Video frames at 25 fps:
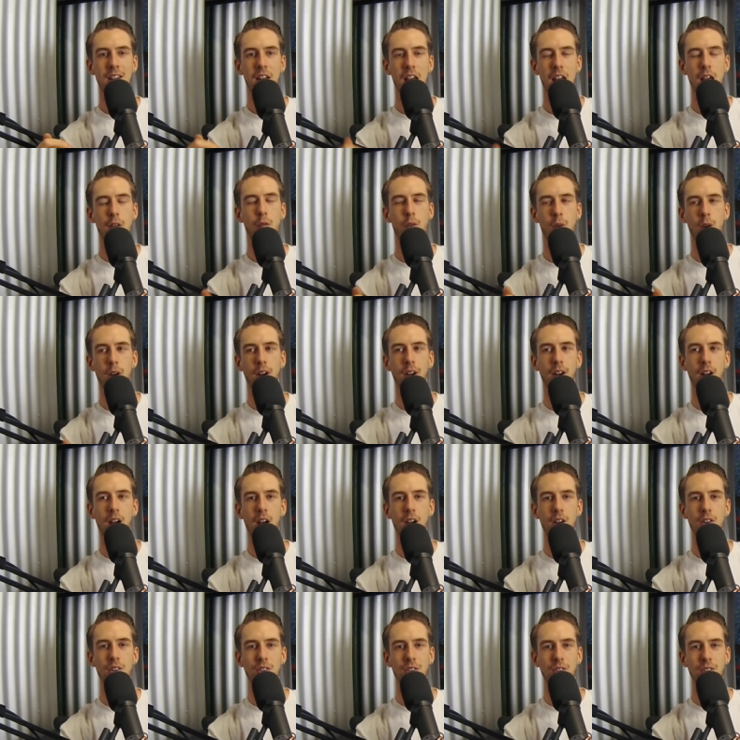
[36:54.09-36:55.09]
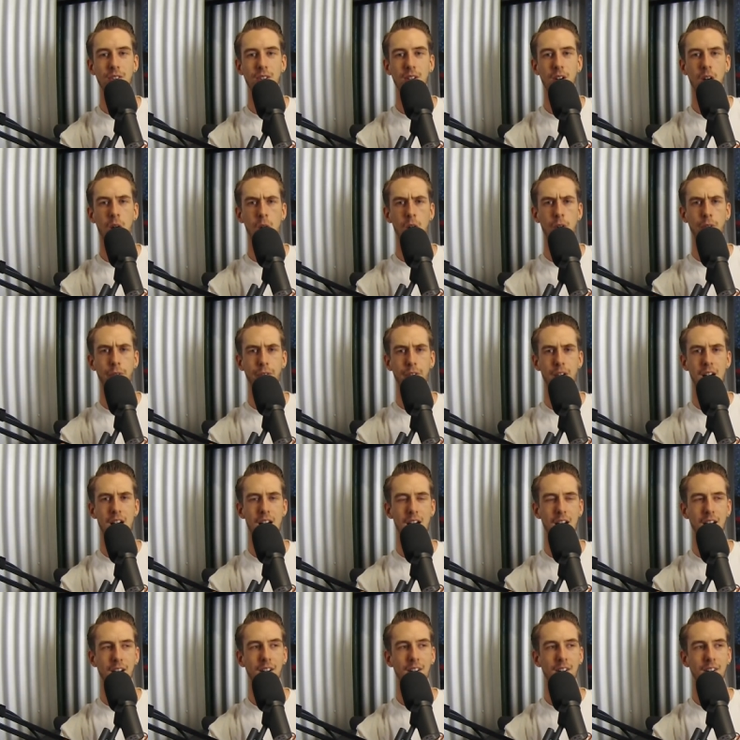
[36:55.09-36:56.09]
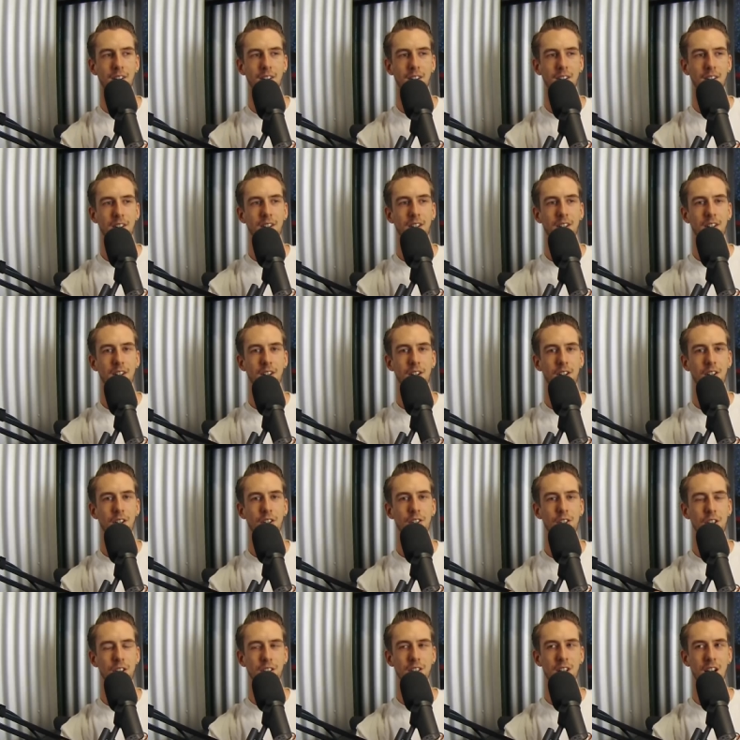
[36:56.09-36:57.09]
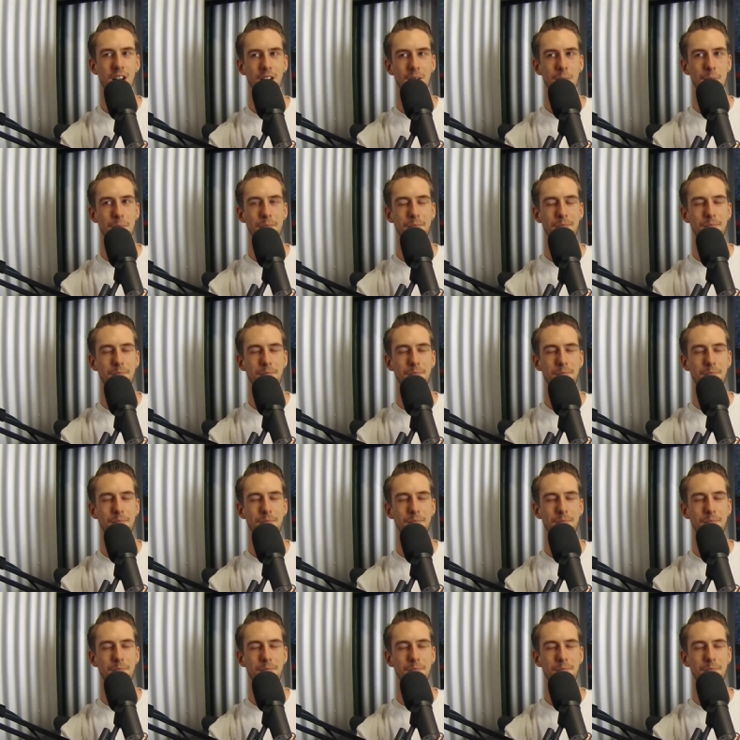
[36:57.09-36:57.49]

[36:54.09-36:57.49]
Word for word: everyone goes, "Oh fuck. She's kind of